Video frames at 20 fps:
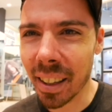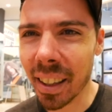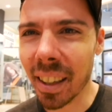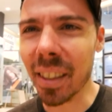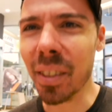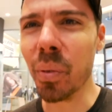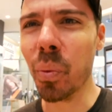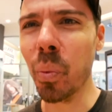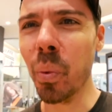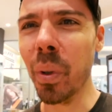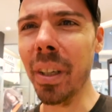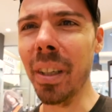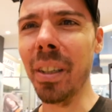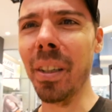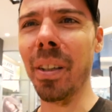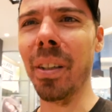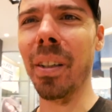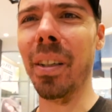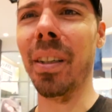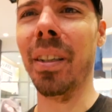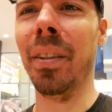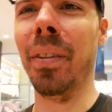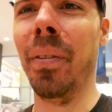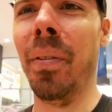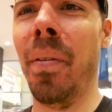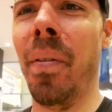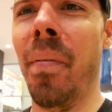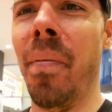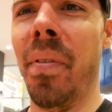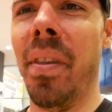That's weird.
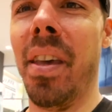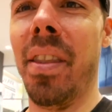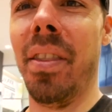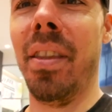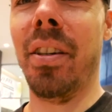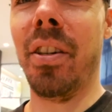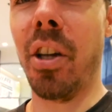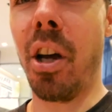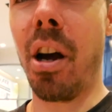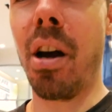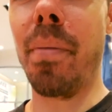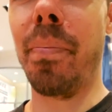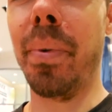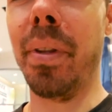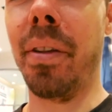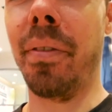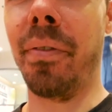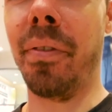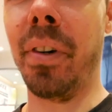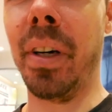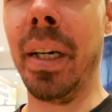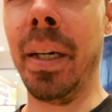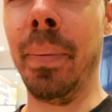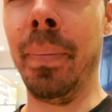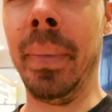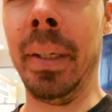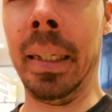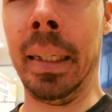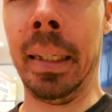In the top of the frame.